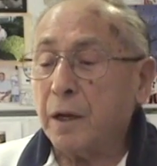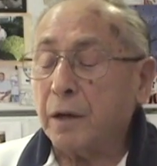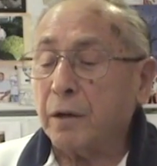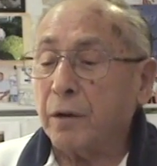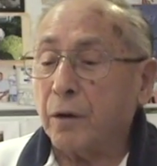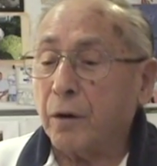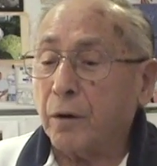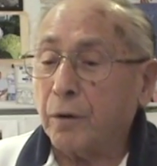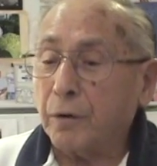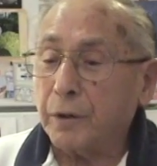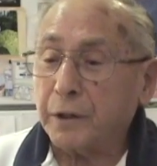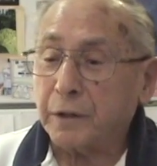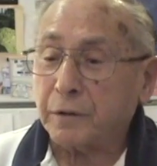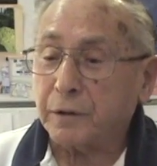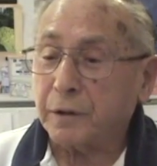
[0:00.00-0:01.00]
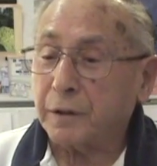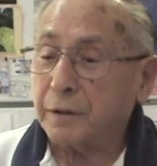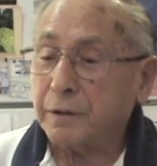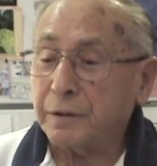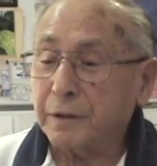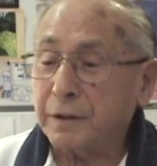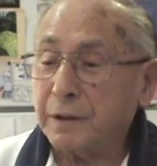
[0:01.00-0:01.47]
No,
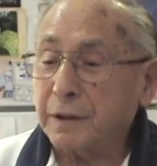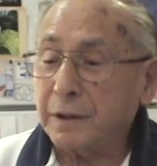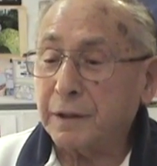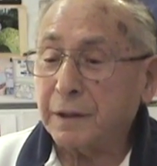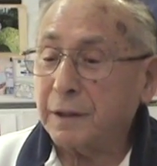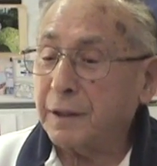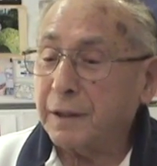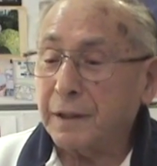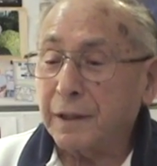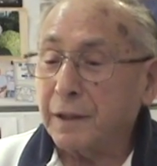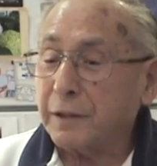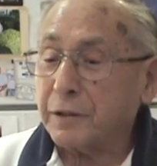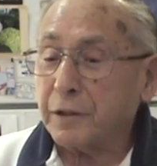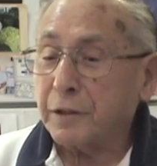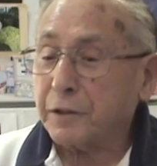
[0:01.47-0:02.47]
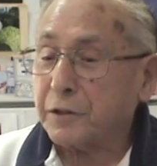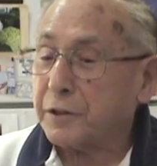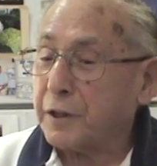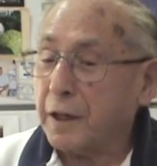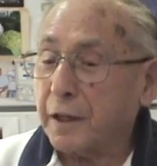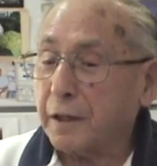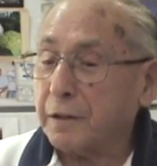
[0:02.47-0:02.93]
it's
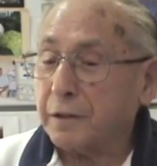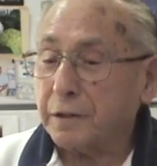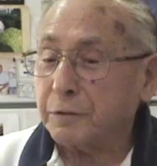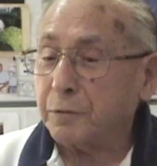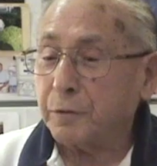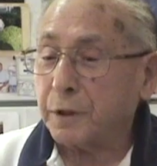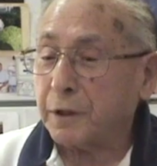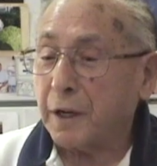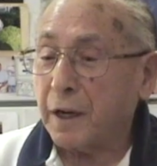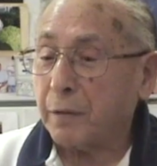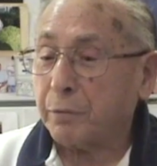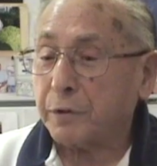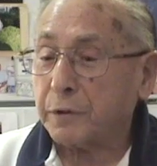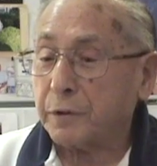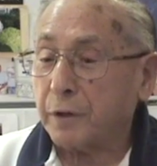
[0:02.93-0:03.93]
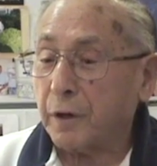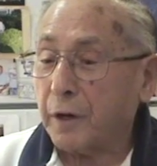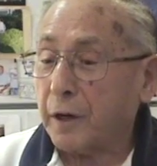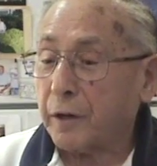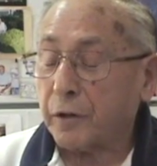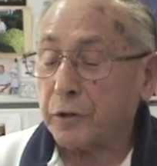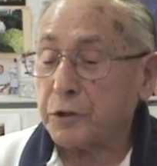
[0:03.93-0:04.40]
sad that what happened to a
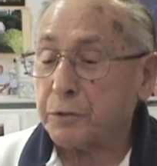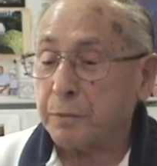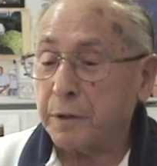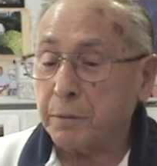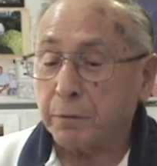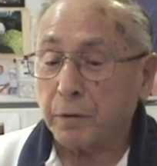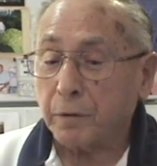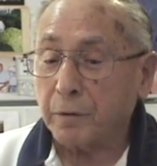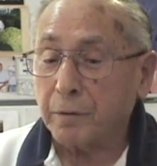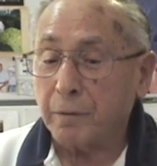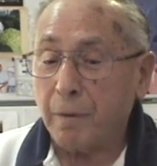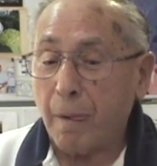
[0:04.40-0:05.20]
lot of these people.